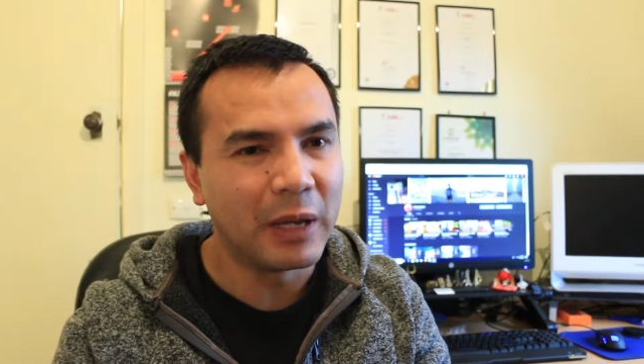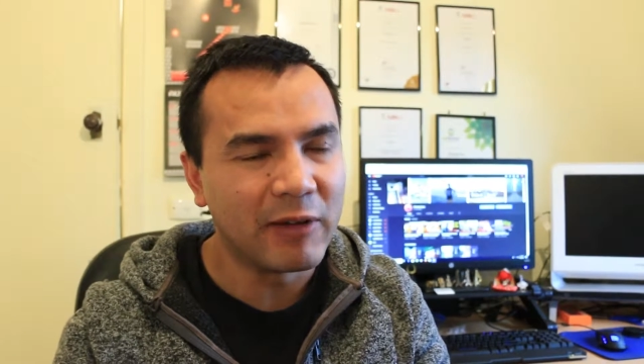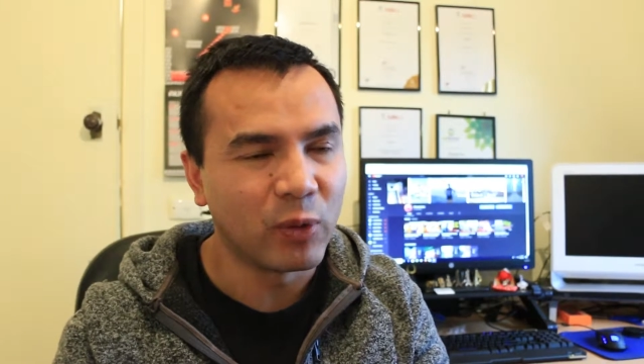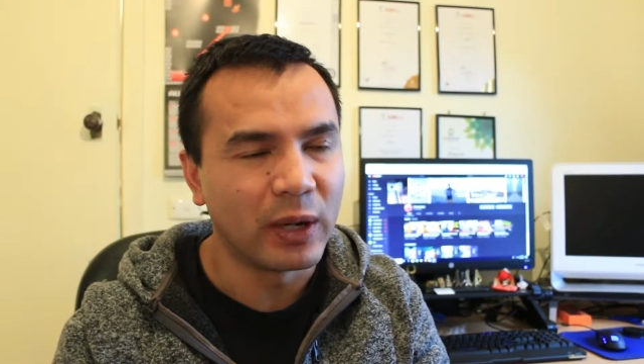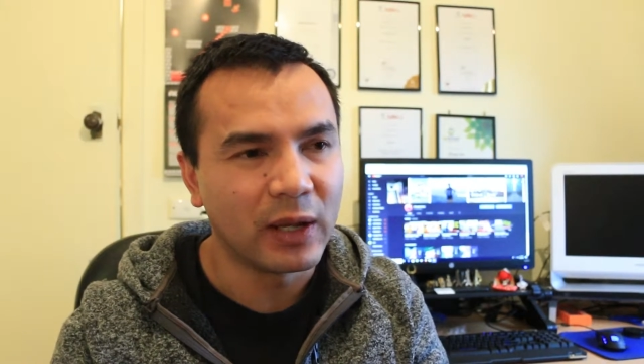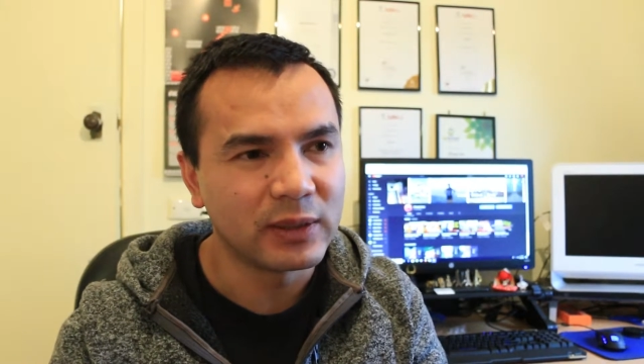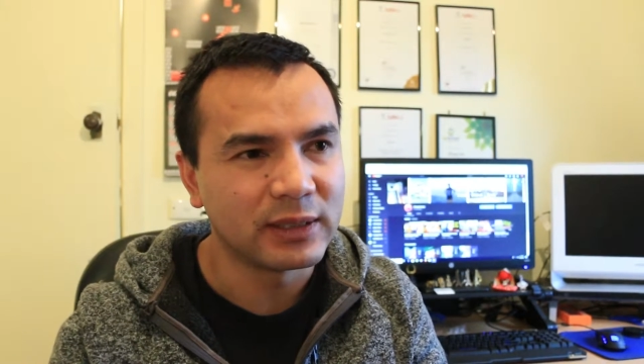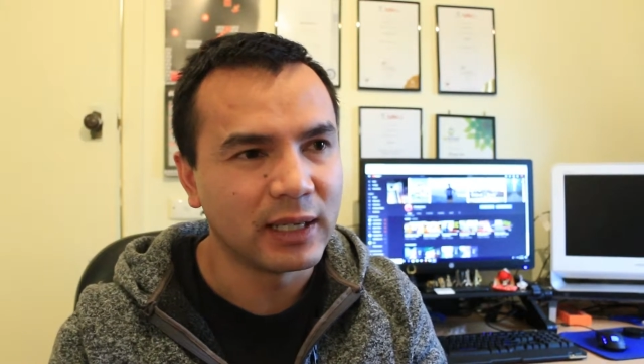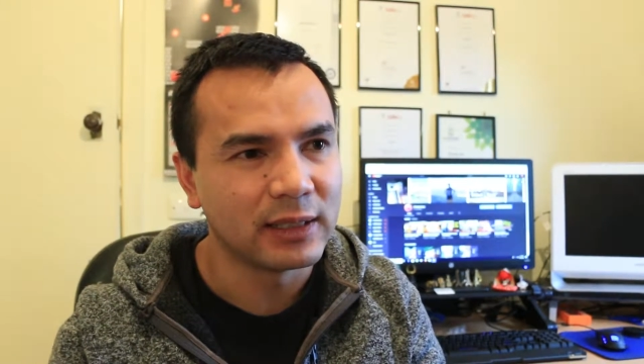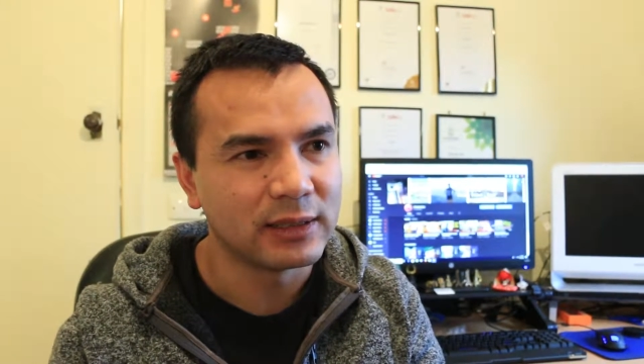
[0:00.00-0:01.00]
everyone else
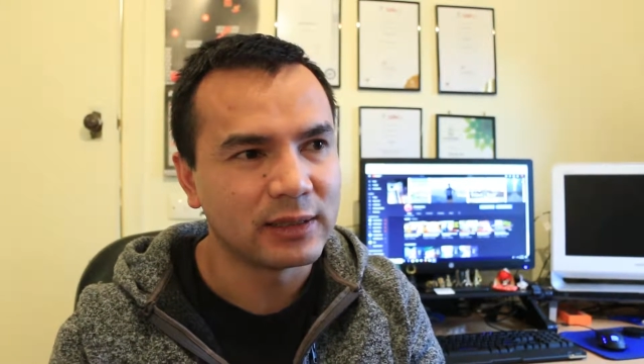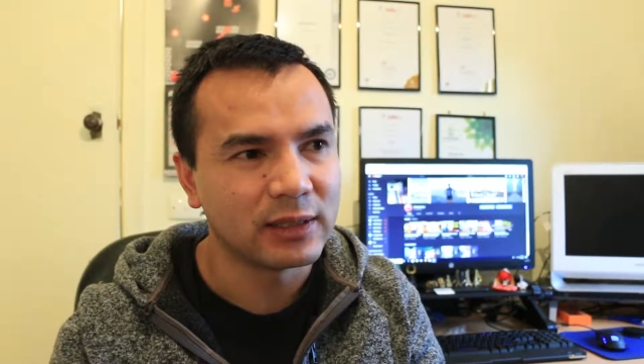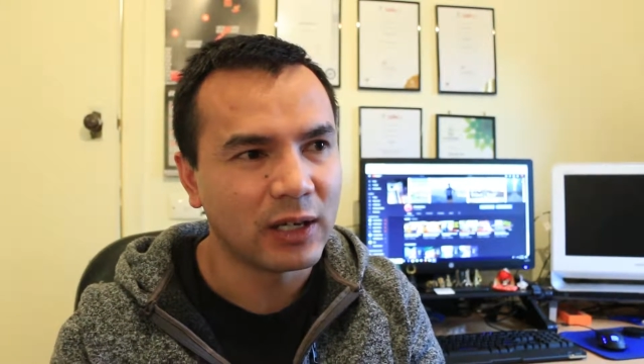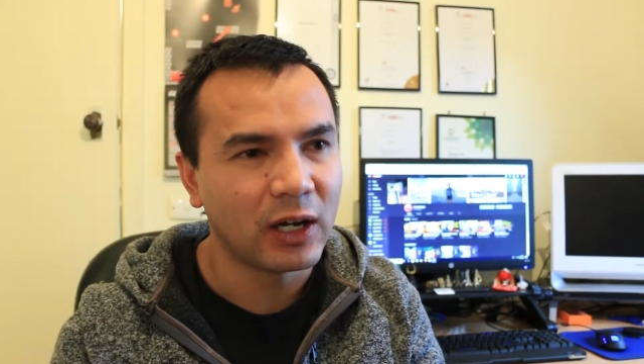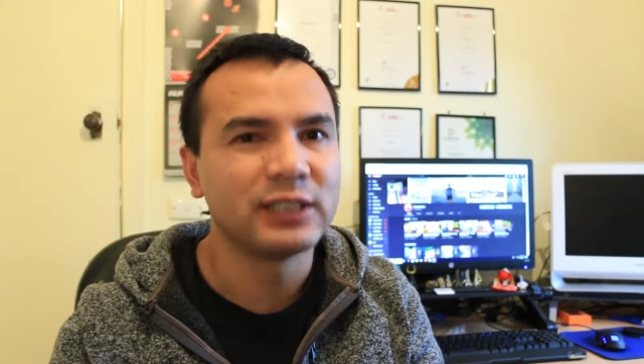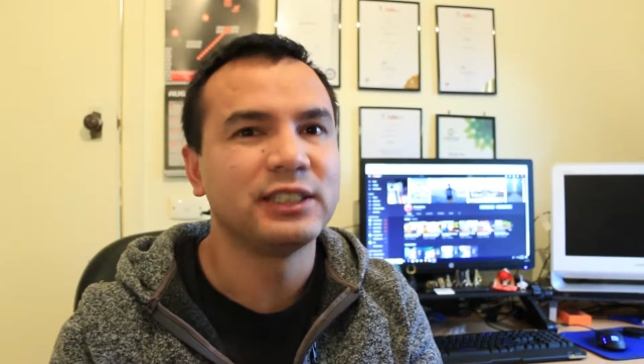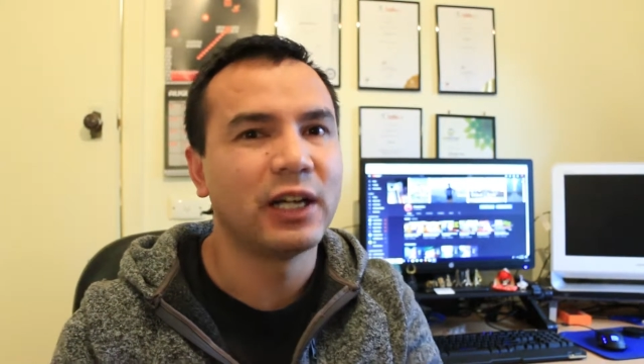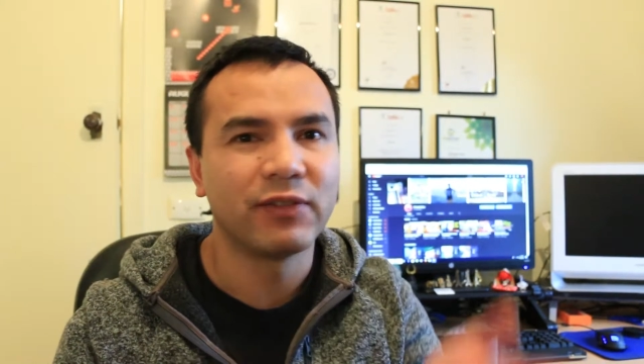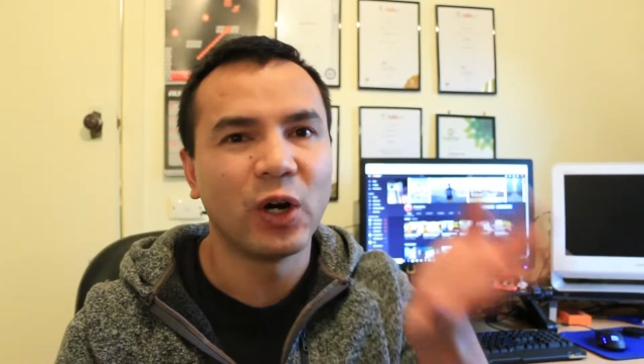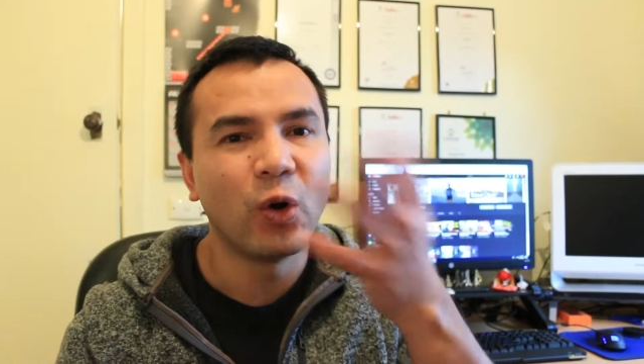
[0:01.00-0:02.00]
does, I
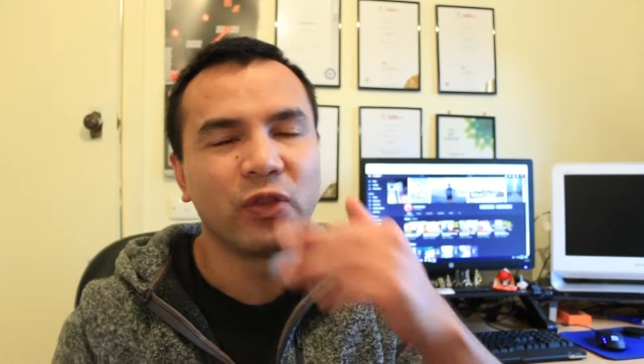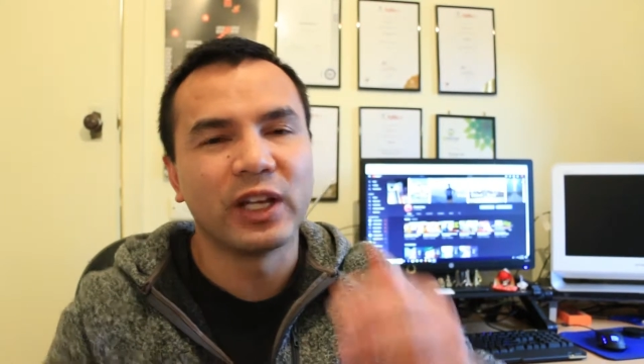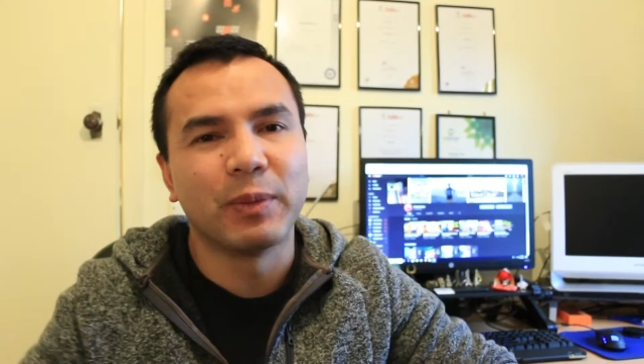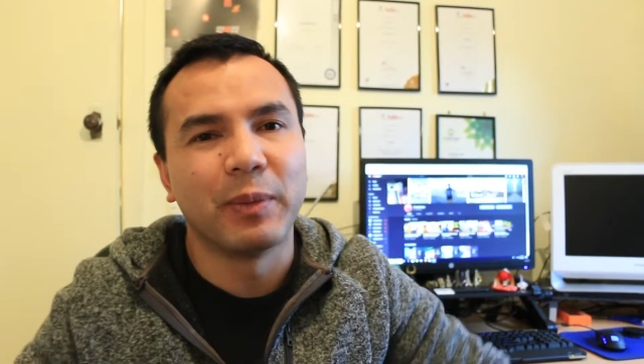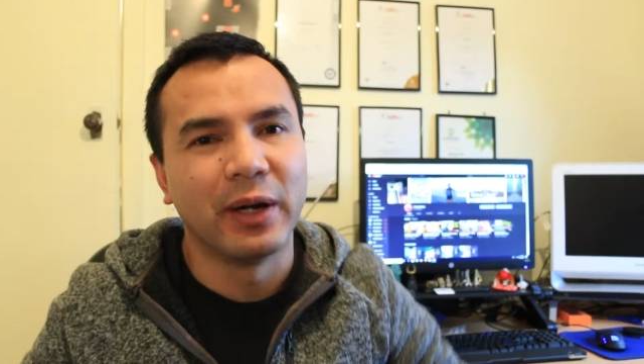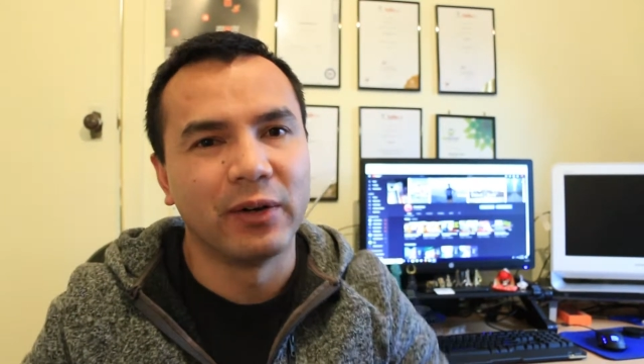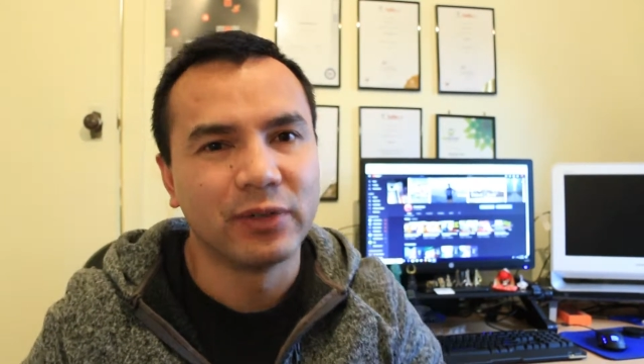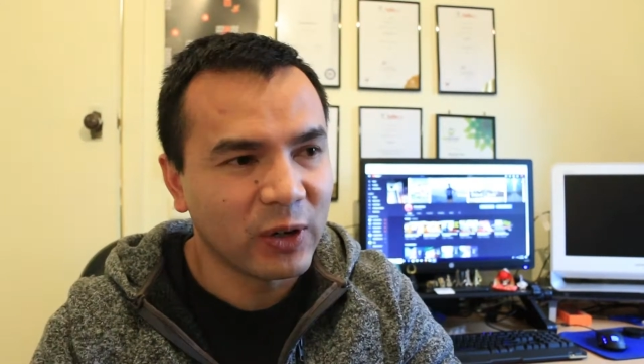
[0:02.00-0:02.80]
shoved the whole thing in my mouth. If